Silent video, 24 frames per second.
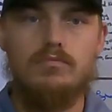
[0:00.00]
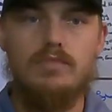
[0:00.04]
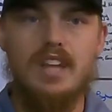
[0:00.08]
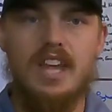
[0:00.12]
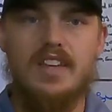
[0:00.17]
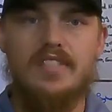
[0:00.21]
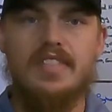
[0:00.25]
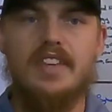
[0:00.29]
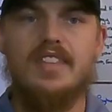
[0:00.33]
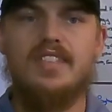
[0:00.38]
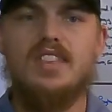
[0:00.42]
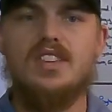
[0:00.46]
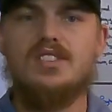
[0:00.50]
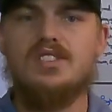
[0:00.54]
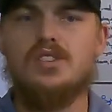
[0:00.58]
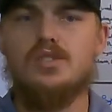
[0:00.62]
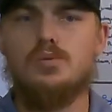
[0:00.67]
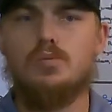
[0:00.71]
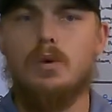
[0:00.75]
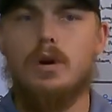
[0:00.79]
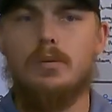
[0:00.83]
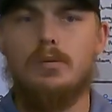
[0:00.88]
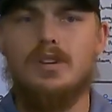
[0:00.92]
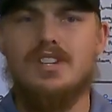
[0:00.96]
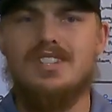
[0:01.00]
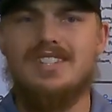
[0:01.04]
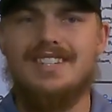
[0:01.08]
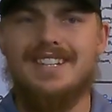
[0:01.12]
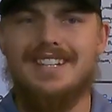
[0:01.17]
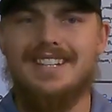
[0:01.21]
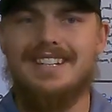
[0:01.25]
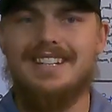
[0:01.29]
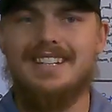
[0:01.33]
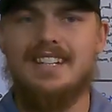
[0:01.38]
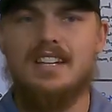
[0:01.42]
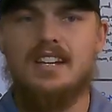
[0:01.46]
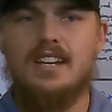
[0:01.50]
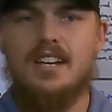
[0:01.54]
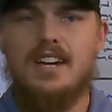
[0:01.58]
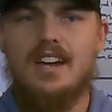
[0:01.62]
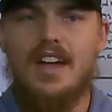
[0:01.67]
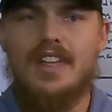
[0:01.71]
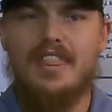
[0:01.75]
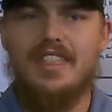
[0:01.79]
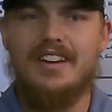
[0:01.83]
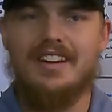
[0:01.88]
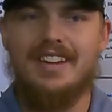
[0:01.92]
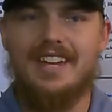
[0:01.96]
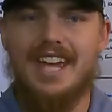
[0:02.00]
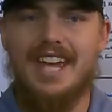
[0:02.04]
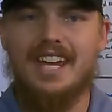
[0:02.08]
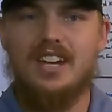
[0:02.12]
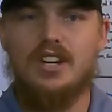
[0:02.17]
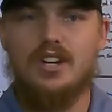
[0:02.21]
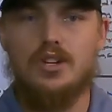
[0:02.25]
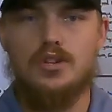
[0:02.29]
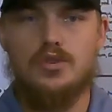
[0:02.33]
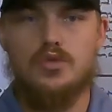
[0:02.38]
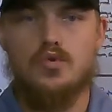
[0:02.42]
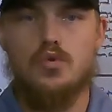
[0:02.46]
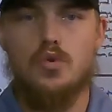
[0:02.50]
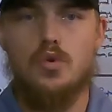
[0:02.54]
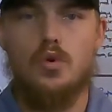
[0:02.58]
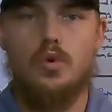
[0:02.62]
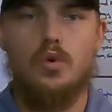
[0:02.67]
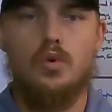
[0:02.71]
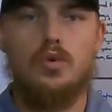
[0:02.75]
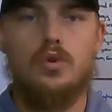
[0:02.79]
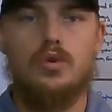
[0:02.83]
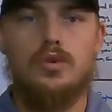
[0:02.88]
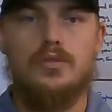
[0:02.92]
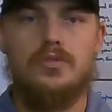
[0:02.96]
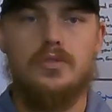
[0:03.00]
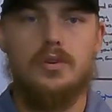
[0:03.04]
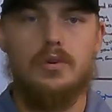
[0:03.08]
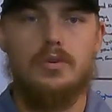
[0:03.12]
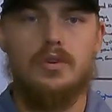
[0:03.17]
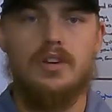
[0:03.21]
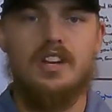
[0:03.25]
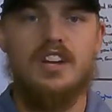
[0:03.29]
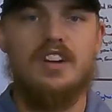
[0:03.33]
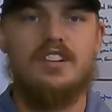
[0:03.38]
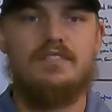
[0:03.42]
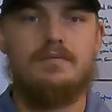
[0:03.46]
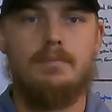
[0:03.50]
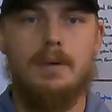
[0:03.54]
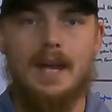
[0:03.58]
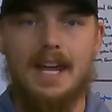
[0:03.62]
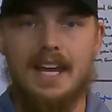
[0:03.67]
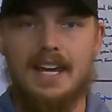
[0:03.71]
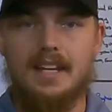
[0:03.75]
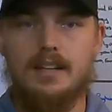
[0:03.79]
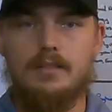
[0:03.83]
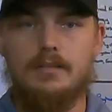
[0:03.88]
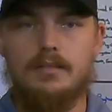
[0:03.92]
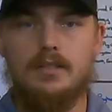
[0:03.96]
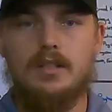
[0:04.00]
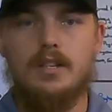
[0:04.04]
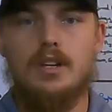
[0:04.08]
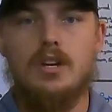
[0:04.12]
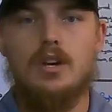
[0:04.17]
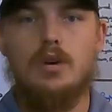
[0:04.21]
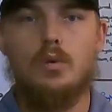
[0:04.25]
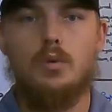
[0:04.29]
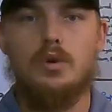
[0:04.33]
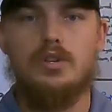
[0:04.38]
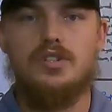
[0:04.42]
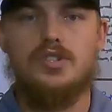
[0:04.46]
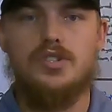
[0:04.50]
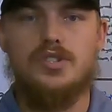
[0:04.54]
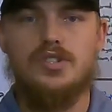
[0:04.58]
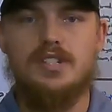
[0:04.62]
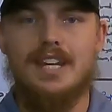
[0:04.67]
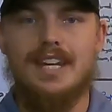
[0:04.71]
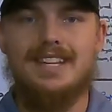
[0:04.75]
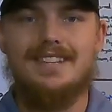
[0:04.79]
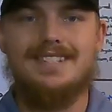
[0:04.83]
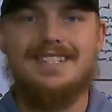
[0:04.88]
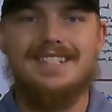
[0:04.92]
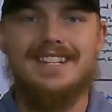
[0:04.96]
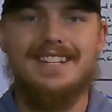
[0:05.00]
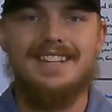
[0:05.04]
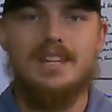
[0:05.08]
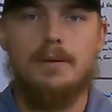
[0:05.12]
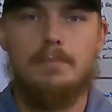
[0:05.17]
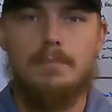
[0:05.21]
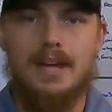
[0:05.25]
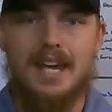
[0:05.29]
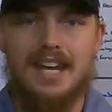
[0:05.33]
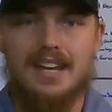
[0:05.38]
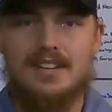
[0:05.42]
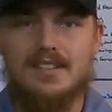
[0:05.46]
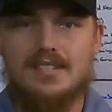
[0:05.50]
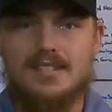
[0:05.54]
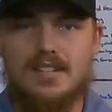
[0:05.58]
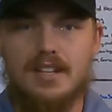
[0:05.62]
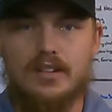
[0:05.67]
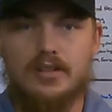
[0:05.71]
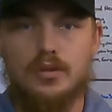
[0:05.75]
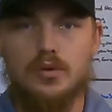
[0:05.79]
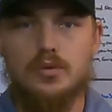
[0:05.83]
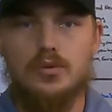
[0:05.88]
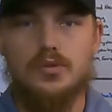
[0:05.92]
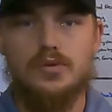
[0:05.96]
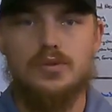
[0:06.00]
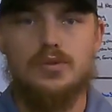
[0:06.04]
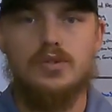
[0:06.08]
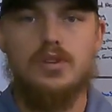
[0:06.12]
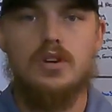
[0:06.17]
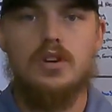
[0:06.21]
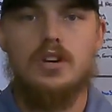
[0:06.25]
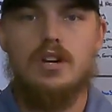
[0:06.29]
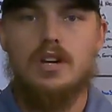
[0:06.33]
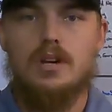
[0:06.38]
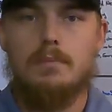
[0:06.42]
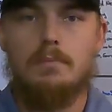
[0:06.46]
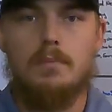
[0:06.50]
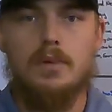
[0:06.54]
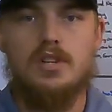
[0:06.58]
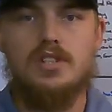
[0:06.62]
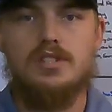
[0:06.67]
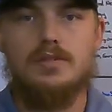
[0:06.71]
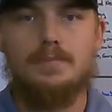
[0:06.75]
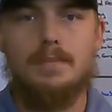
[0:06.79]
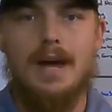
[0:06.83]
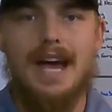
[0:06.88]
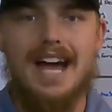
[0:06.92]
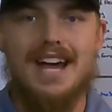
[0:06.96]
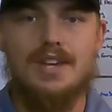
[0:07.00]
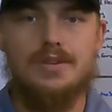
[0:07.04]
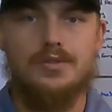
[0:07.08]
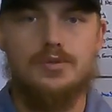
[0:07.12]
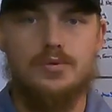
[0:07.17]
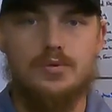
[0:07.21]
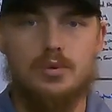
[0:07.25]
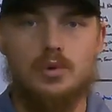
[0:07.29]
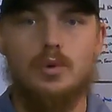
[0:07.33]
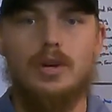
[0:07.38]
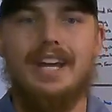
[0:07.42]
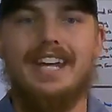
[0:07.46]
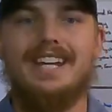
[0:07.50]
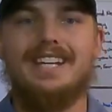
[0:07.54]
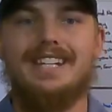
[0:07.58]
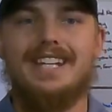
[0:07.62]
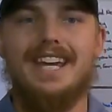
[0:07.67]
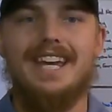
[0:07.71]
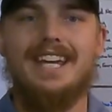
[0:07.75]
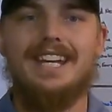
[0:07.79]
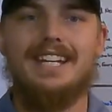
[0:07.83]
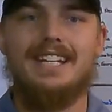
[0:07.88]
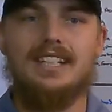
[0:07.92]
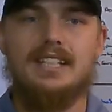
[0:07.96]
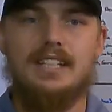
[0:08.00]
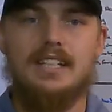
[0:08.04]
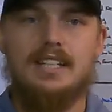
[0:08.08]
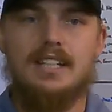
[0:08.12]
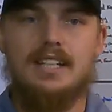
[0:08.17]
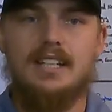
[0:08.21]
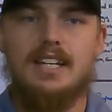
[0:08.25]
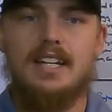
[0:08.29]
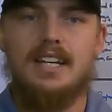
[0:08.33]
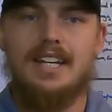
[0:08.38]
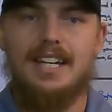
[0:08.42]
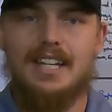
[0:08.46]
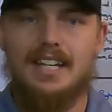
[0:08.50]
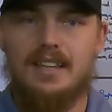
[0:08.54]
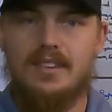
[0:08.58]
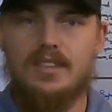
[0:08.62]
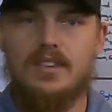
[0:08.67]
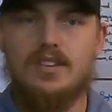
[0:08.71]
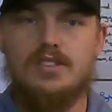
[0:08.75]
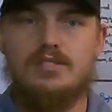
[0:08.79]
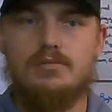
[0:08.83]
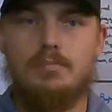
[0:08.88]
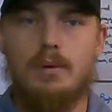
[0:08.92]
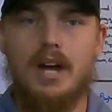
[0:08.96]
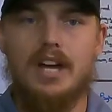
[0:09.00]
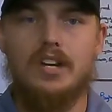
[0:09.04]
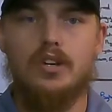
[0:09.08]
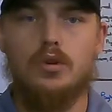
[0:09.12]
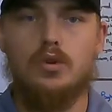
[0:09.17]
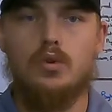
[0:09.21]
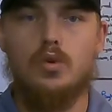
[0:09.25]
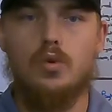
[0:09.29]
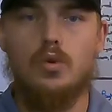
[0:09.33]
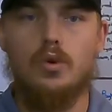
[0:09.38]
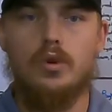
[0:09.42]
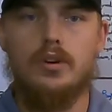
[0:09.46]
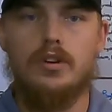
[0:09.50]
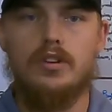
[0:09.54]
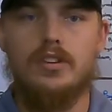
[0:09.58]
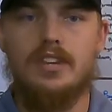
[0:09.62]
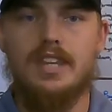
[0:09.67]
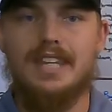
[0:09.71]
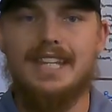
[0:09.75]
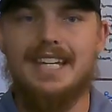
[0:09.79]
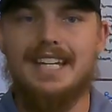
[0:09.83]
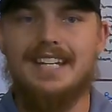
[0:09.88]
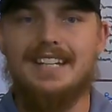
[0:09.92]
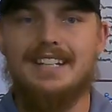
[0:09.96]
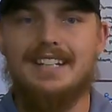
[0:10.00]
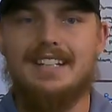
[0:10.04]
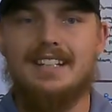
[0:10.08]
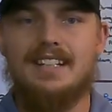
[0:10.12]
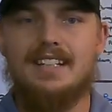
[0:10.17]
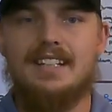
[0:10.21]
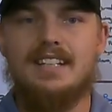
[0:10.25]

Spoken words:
And then this is where we see the gate control theory of pain, which states that the pain signals must pass through a gate in the spinal cord that